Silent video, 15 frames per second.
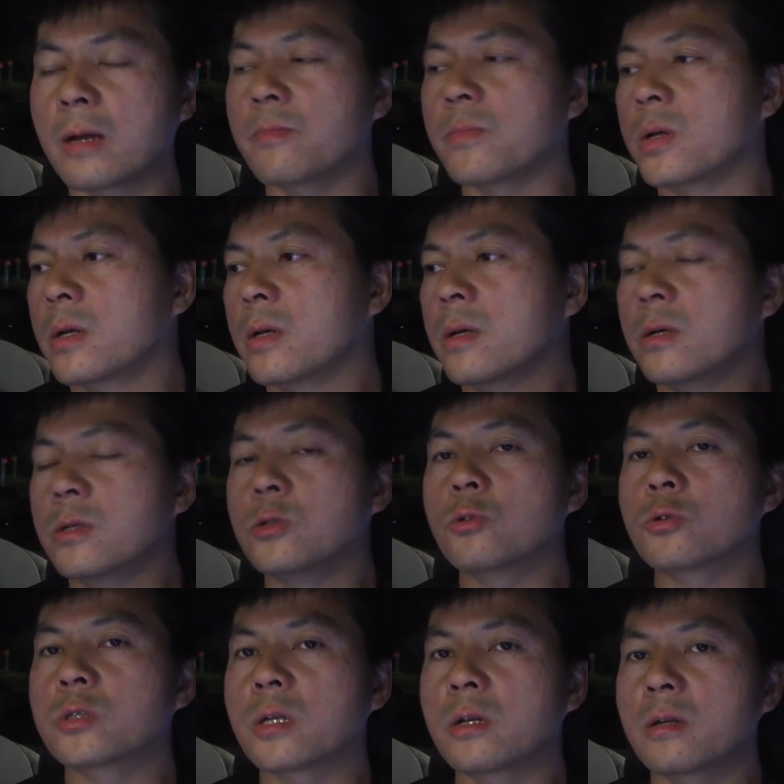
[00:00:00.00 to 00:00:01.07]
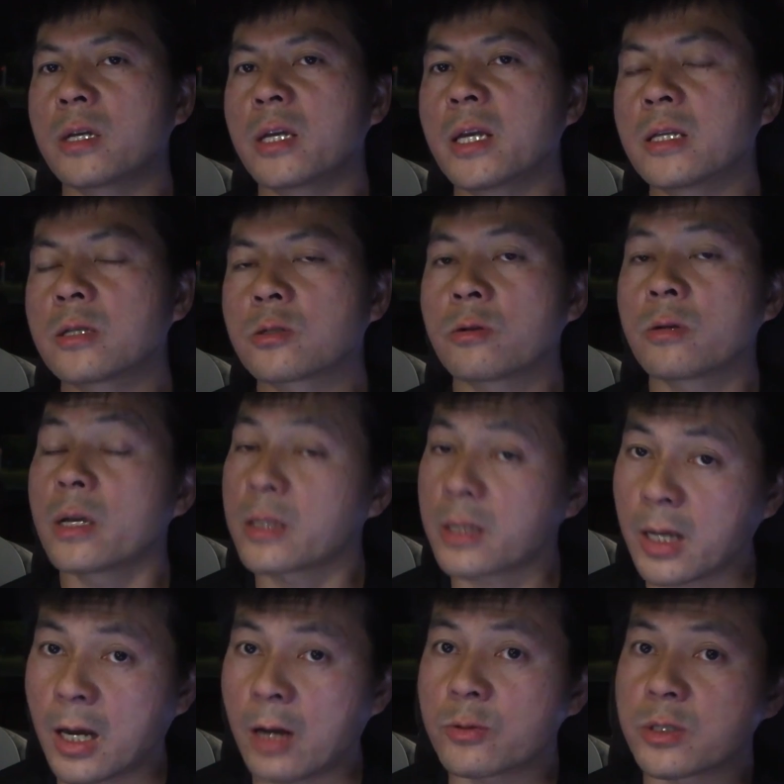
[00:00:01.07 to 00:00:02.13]
I'm using heater, it
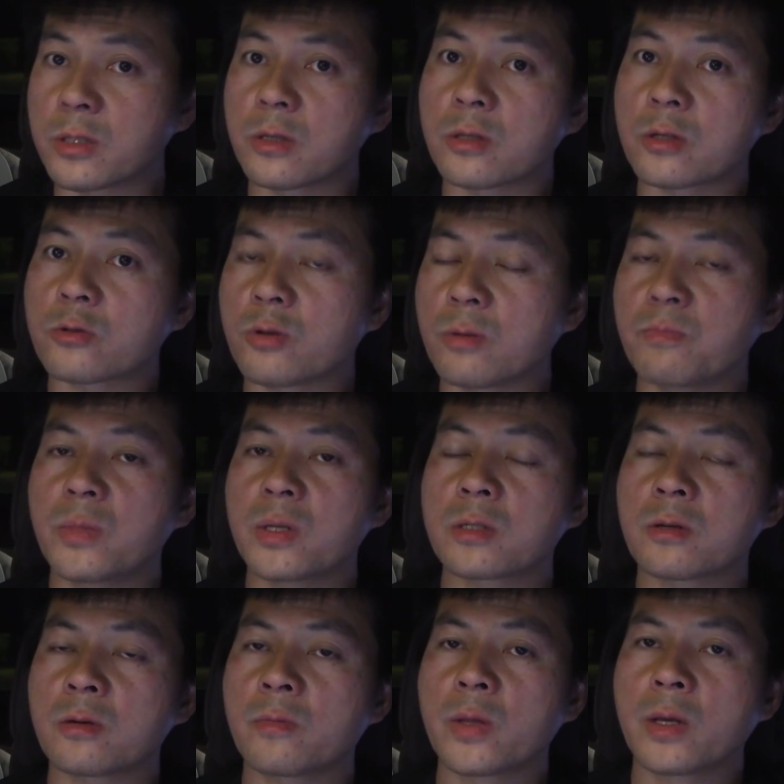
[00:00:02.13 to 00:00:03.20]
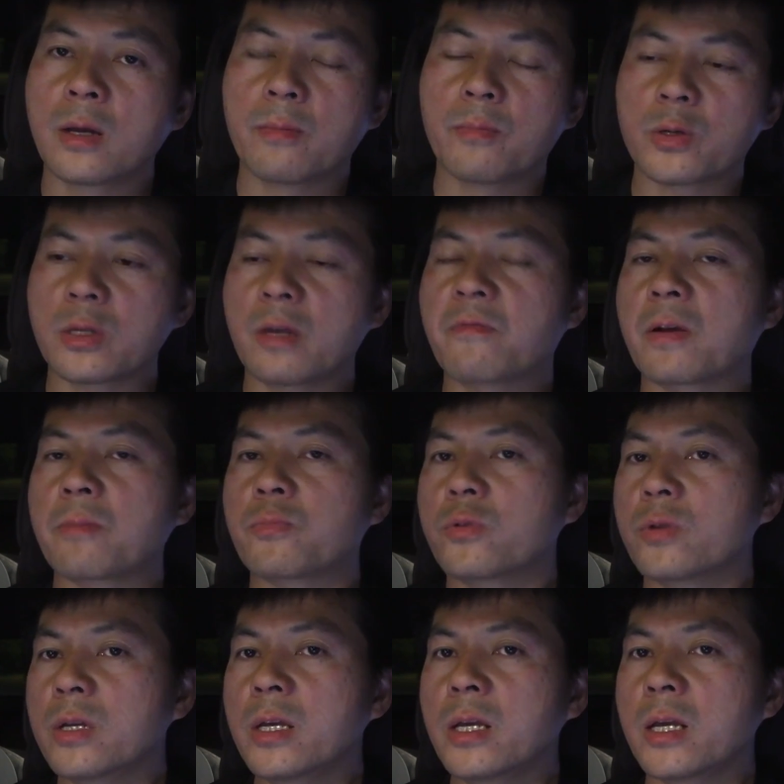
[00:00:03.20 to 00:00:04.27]
counts it in the trip meter. But if I
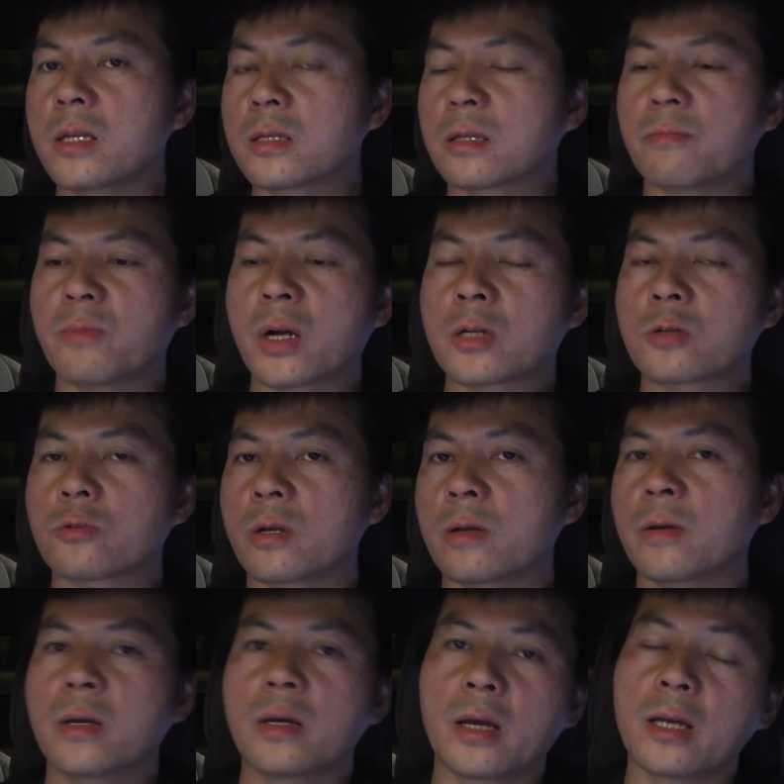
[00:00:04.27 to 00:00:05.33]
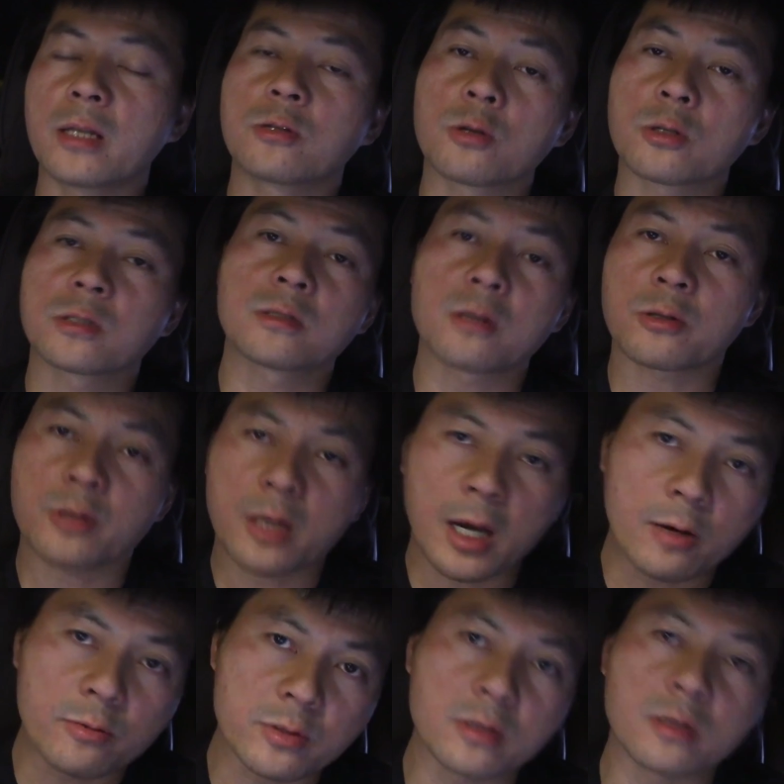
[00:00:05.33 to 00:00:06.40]
preheat the battery, it does not
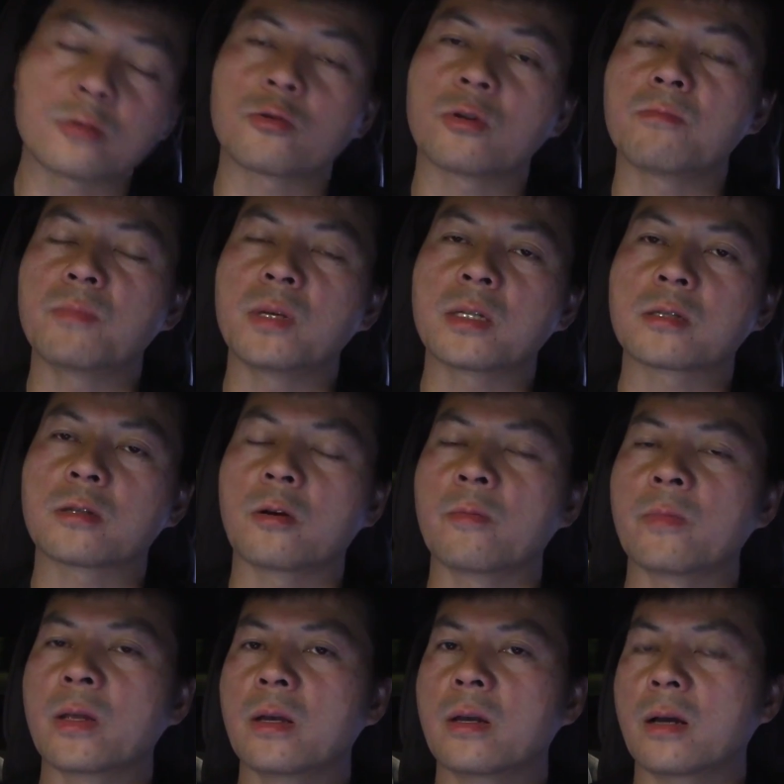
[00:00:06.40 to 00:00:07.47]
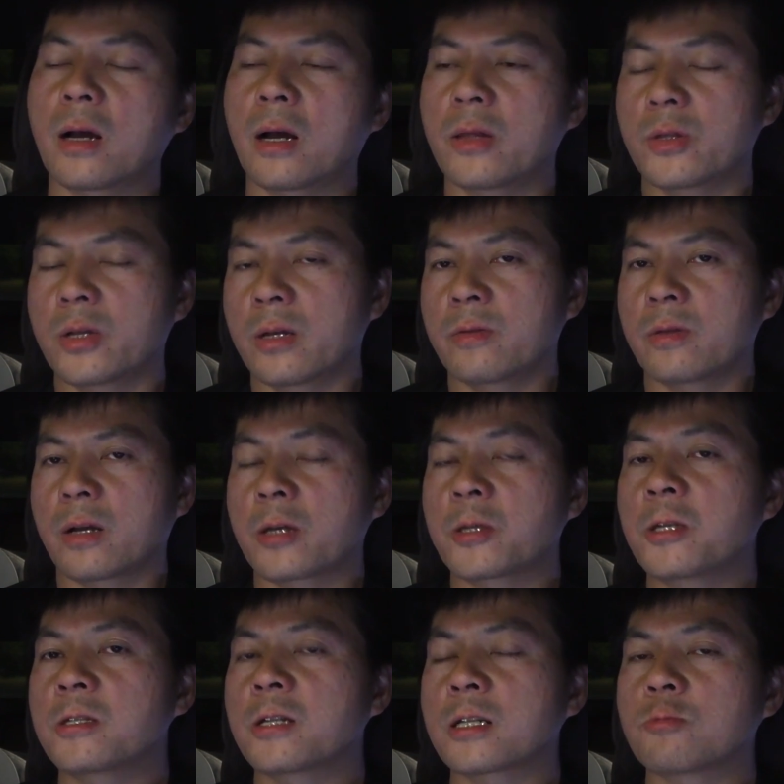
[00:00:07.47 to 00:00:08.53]
count in the trip meter. And then I
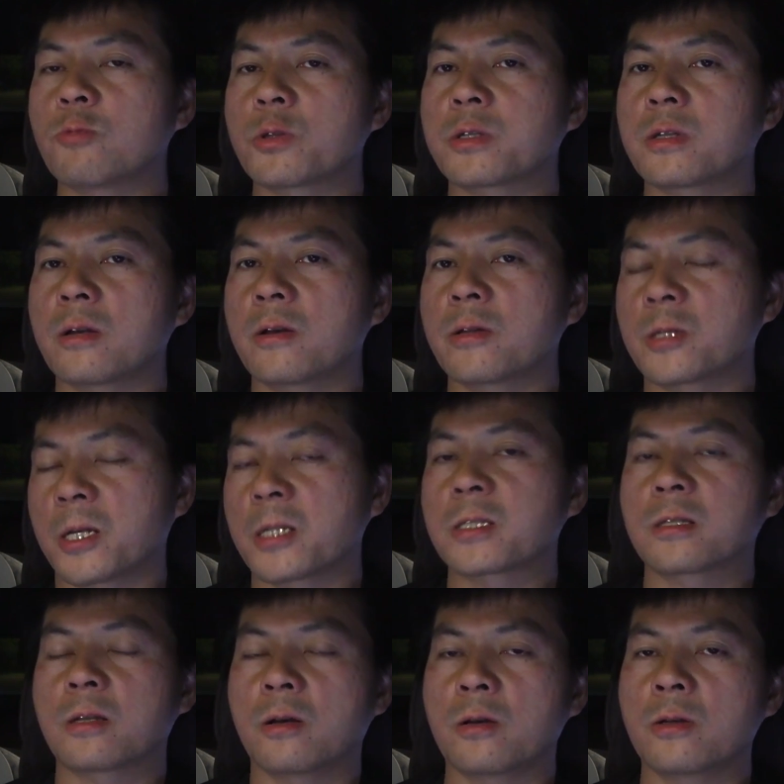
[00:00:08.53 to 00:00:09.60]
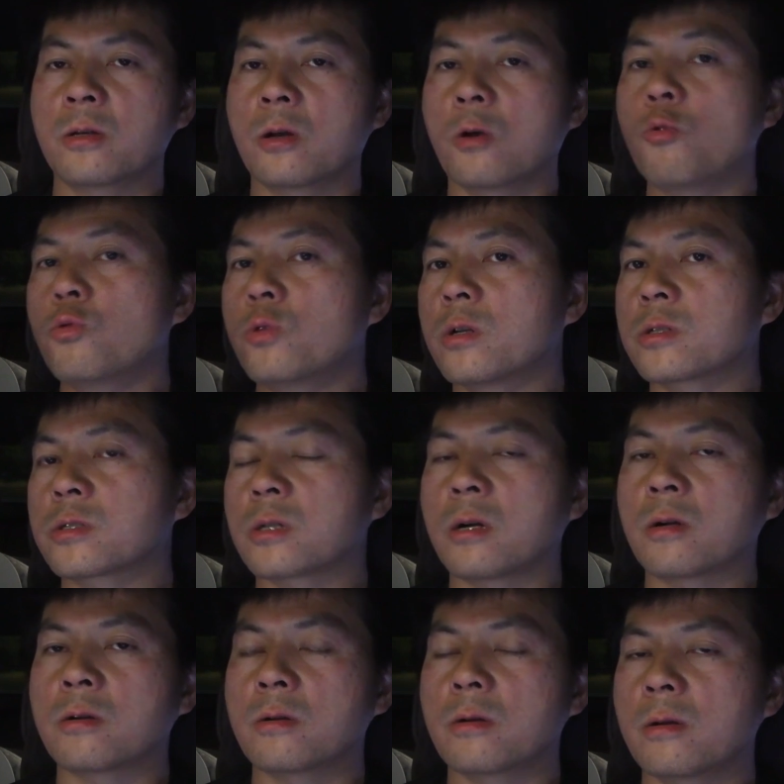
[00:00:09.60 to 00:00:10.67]
think that's what the Tesla owners
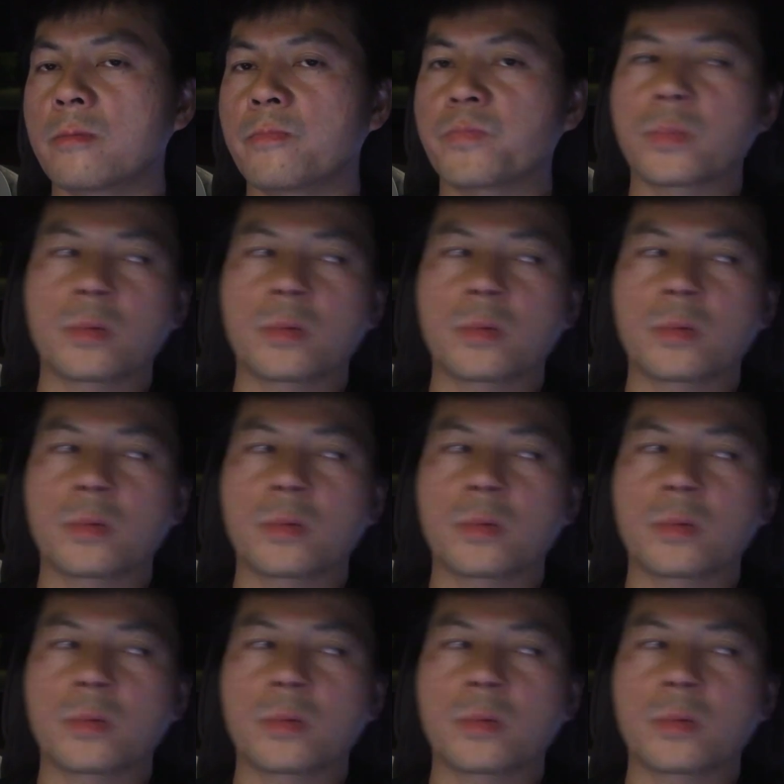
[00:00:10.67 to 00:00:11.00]
are,